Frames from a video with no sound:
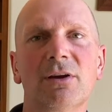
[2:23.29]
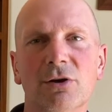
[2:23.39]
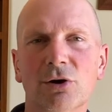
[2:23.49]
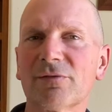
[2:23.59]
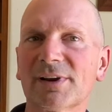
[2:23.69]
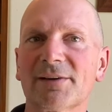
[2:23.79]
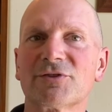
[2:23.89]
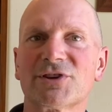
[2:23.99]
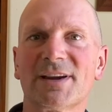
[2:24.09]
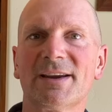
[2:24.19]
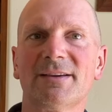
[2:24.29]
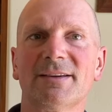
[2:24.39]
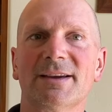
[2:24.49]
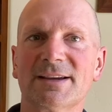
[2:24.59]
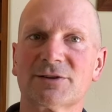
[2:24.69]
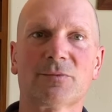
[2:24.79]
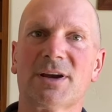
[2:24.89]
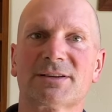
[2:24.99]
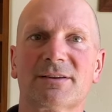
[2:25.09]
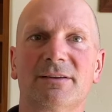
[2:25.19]
Over leveraging is a
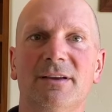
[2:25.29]
risk,